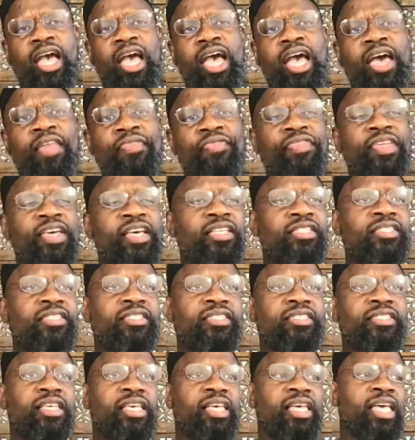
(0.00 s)
And
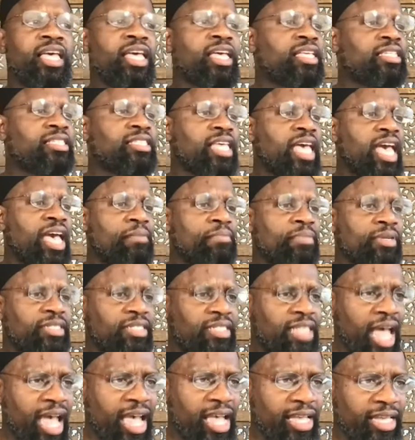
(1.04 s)
this is a
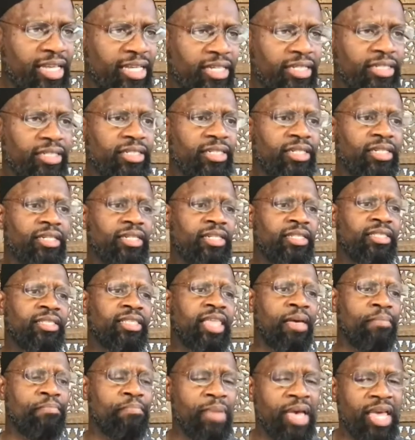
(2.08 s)
mistake
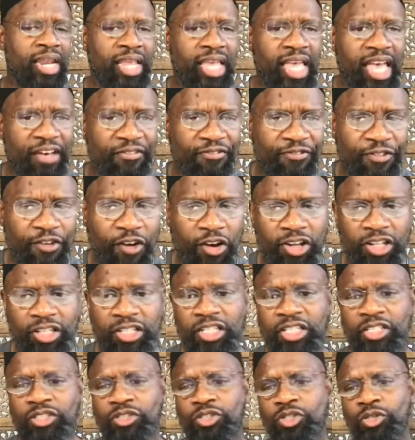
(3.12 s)
that many have
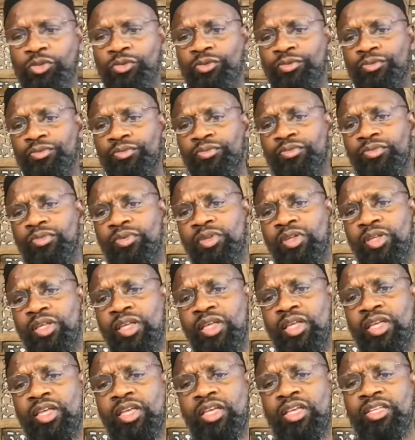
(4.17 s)
fallen into.
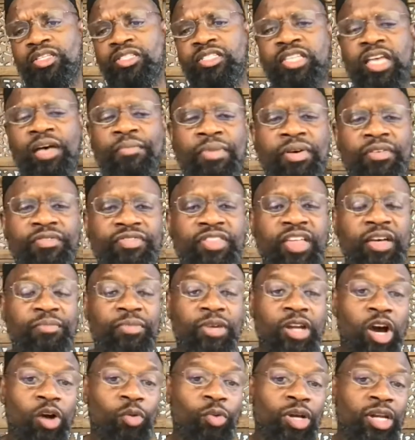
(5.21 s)
Some of
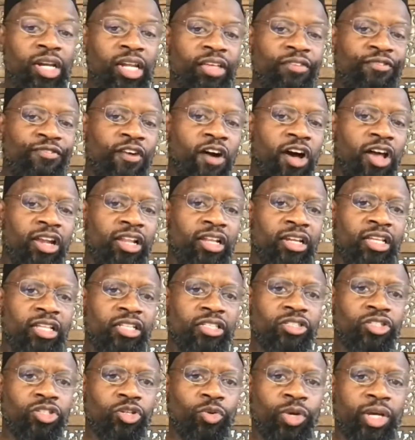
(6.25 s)
them knowingly fallen
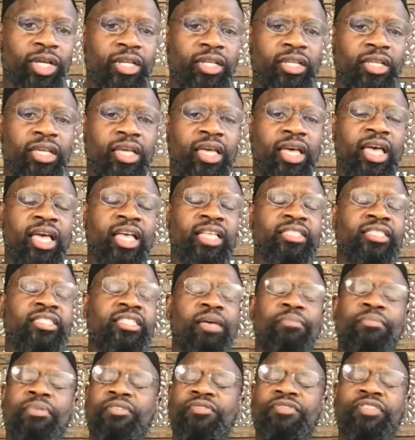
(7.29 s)
into it, and
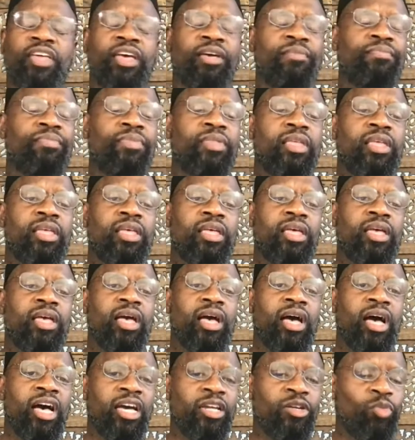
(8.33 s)
some of them
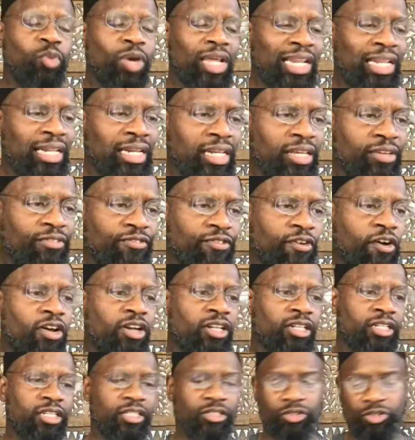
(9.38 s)
unwittingly
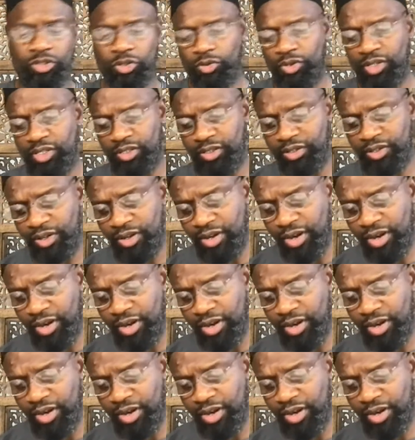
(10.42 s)
falling into it.